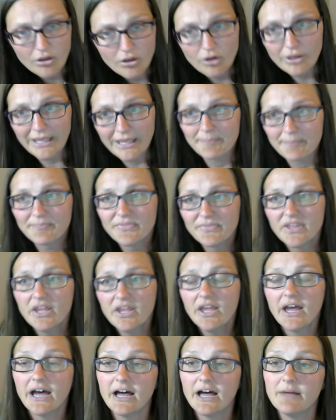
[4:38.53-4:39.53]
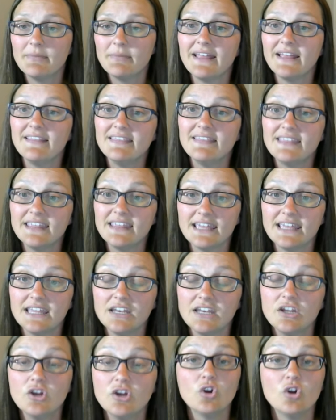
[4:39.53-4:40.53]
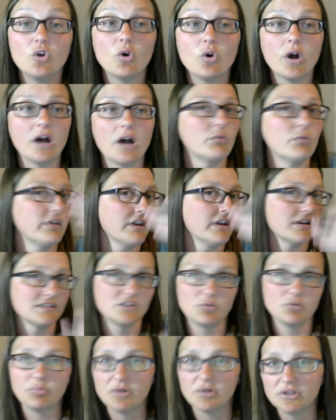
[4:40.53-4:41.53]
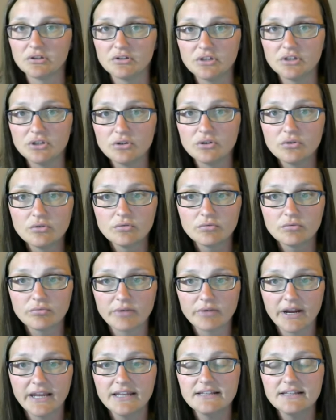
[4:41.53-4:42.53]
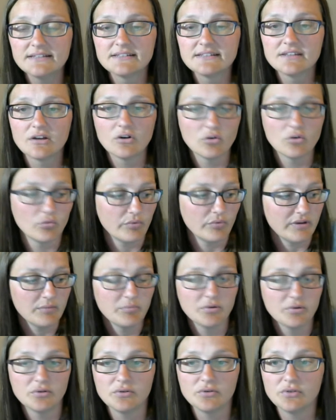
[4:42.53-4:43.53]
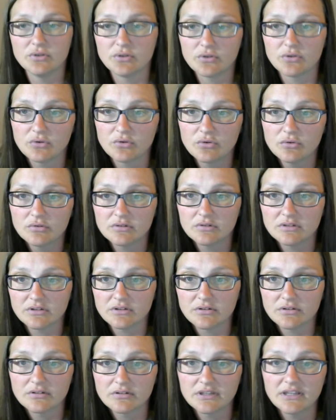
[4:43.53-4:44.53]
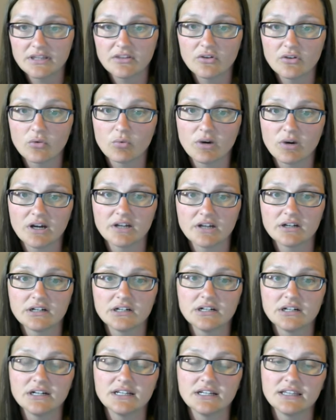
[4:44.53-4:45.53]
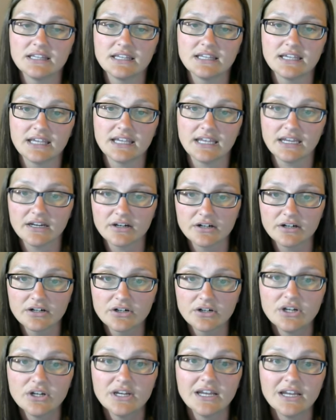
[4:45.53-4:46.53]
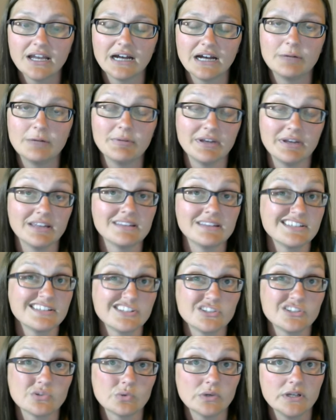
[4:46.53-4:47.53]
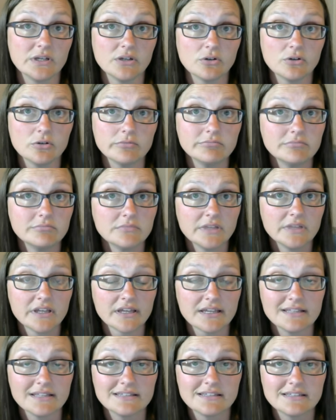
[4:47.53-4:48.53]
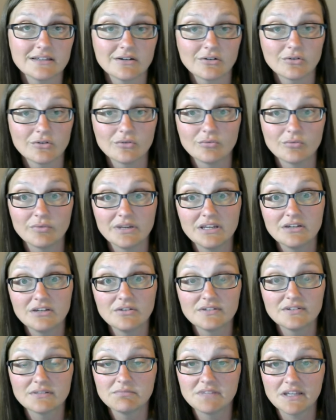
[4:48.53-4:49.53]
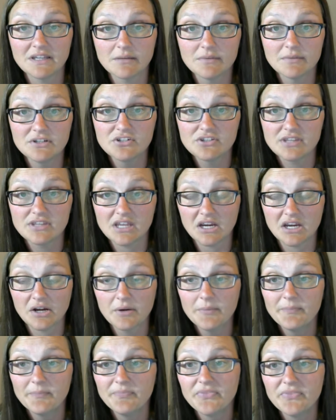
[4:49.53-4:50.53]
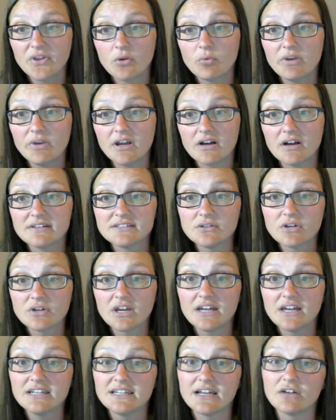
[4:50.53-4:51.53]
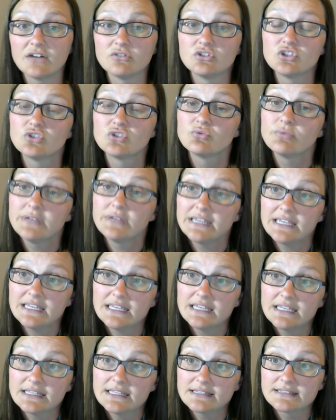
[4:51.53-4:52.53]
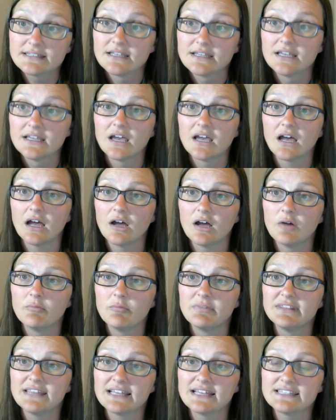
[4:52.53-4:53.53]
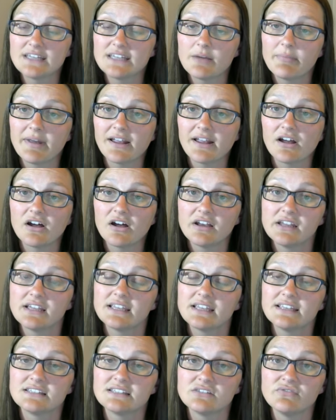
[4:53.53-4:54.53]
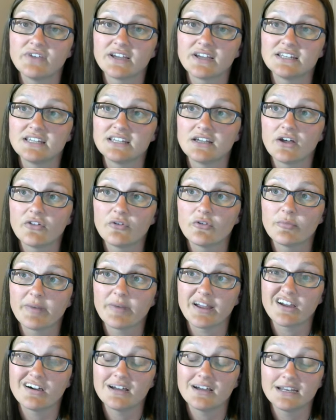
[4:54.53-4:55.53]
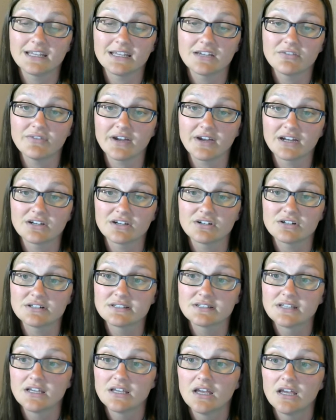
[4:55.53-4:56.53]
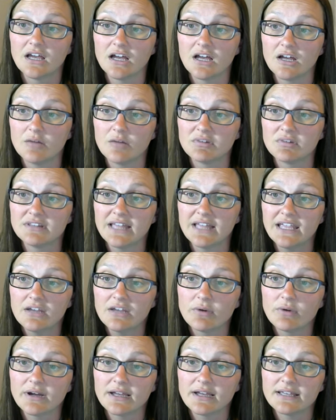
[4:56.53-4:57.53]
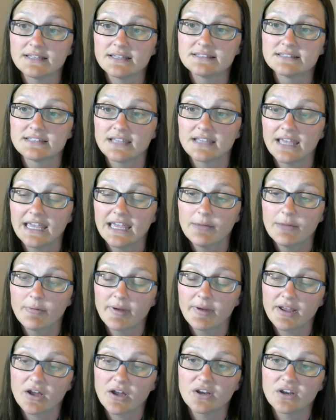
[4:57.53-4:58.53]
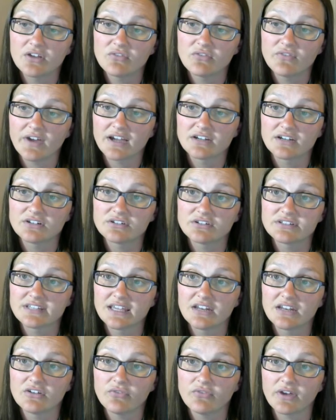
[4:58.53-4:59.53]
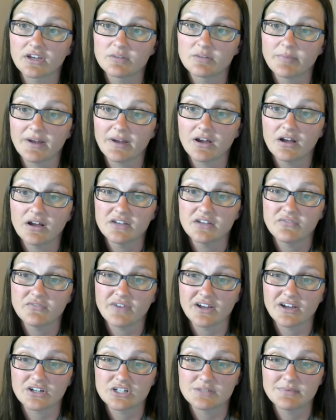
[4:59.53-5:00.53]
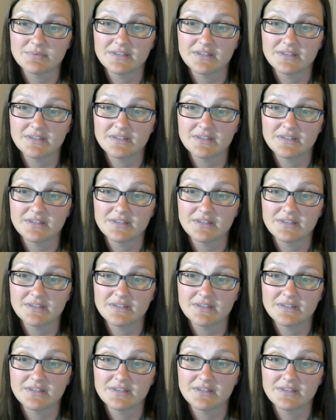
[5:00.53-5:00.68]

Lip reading: Okay, and then we also pollute, right? So we pollute literally the water, the air, and the soil. And so we do some damage there. We also cut down trees, but that's how biotic is affecting other biotic factors. Likewise, abiotic factors can affect biotic factors